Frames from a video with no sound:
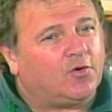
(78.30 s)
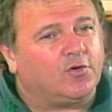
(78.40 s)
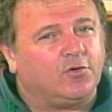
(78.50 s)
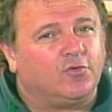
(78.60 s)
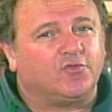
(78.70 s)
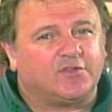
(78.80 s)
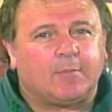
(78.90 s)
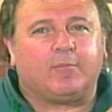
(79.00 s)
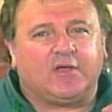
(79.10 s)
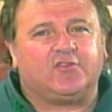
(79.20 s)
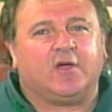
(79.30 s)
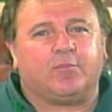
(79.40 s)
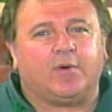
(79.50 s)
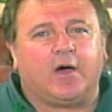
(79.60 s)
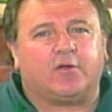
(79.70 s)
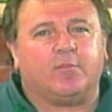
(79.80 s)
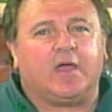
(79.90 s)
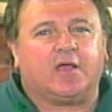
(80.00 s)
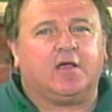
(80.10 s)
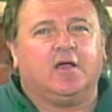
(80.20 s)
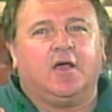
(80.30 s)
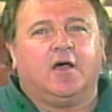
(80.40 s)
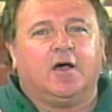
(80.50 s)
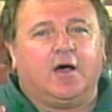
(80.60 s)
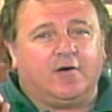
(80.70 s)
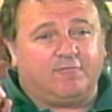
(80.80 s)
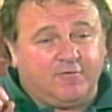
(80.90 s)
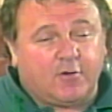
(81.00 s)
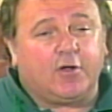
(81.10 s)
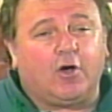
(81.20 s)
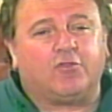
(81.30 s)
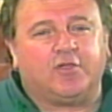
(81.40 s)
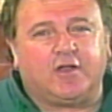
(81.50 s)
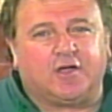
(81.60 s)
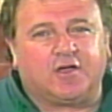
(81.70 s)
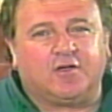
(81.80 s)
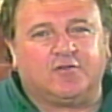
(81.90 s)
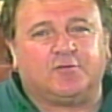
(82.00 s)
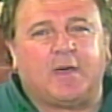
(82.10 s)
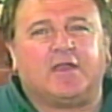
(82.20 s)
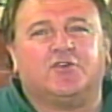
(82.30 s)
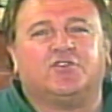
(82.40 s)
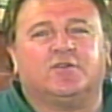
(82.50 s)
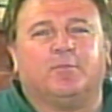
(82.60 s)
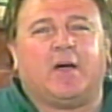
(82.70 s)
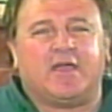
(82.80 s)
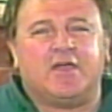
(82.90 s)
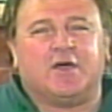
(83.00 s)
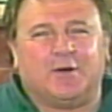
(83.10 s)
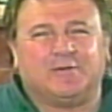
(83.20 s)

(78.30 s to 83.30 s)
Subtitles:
you step by step how to make a very authentic Spanish paella.